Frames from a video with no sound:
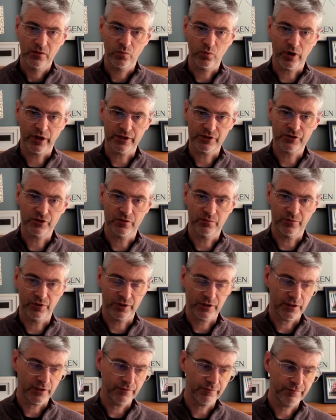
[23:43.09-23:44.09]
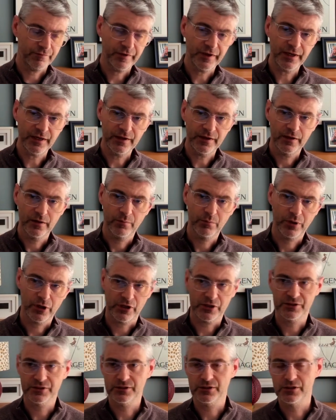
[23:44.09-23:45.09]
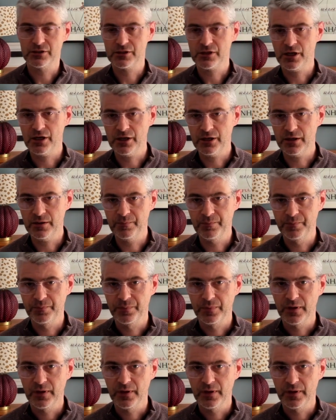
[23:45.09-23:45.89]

what is your monthly fee plus time,